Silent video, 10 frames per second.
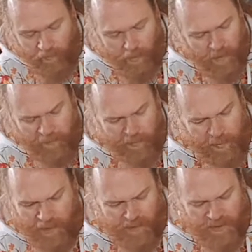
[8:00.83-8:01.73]

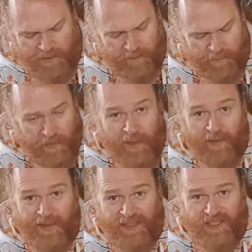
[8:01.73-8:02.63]
and just
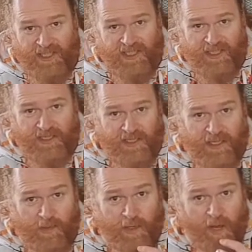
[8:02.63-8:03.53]
that's just
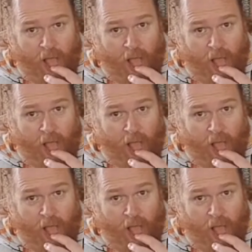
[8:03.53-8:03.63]
seaweed,